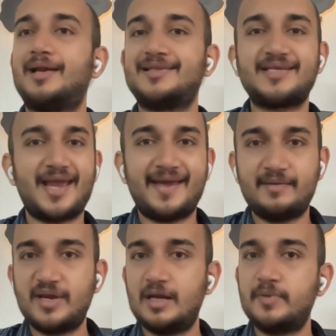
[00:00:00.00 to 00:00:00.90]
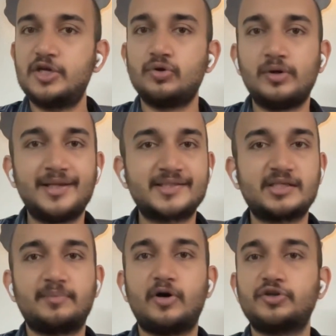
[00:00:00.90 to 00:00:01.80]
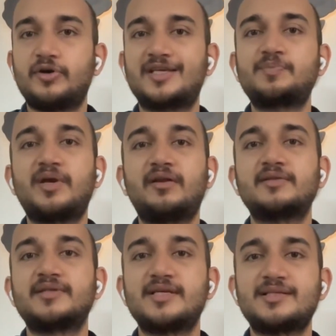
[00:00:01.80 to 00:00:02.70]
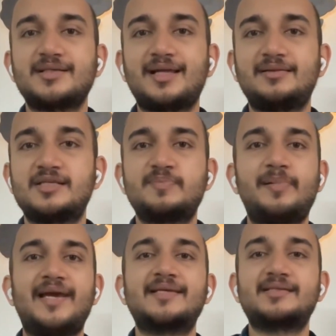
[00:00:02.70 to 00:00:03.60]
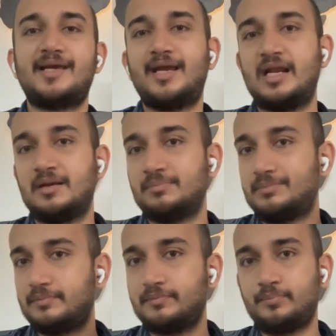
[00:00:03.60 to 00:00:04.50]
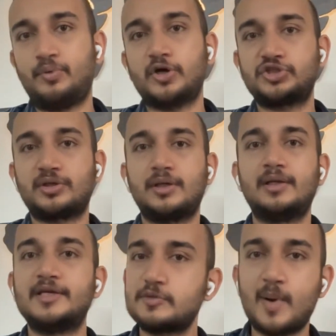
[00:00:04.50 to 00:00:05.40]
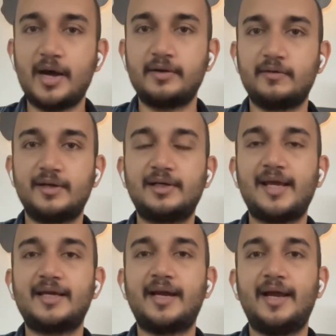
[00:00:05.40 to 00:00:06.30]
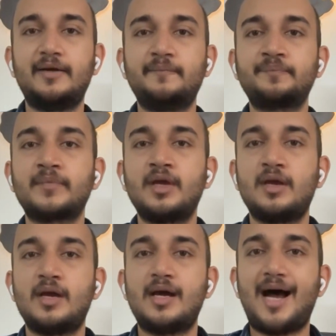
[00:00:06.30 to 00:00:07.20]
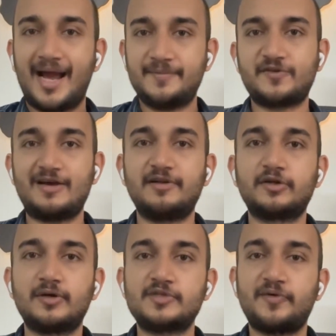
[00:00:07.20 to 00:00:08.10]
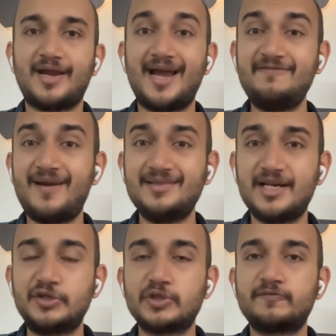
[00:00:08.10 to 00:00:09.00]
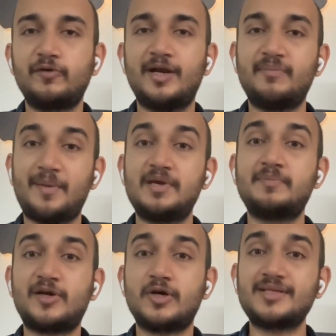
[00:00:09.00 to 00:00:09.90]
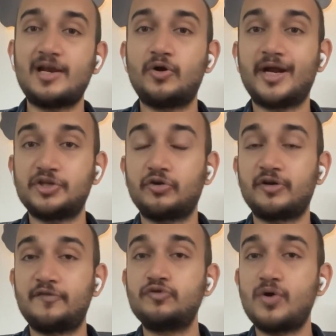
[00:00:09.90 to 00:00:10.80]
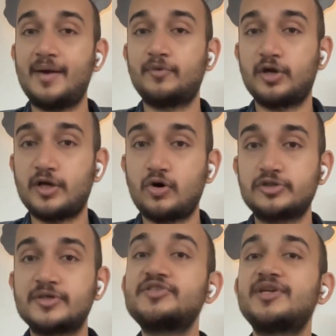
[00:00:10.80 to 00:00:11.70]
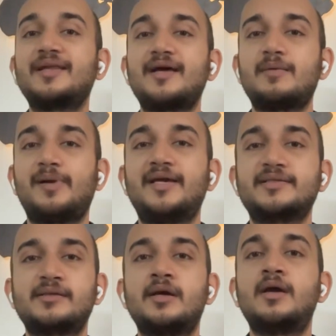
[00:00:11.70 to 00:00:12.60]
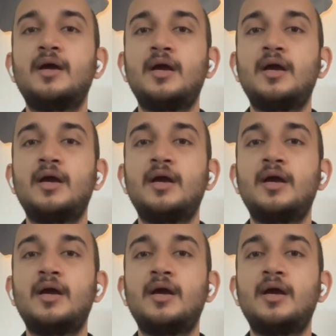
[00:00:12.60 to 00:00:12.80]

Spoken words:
let's say Airbnb, you list about your experiences at this place in Portugal, Lisbon, right? Like, and I'm traveling to Lisbon. I find that useful. And maybe because I look at your review, I'm going to also stay at that place.